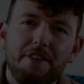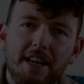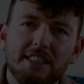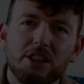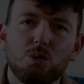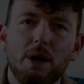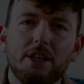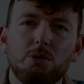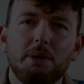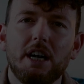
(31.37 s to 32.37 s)
fastest way
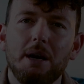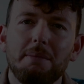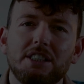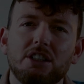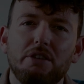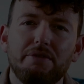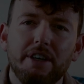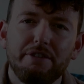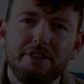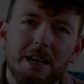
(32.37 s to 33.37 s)
to become a
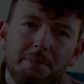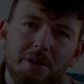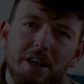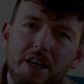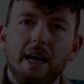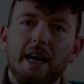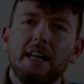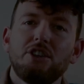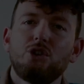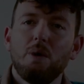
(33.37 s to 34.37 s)
software developer,
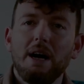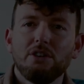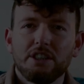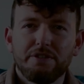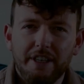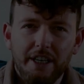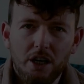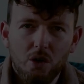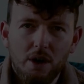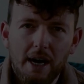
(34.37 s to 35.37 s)
and throughout this
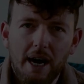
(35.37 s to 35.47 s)
video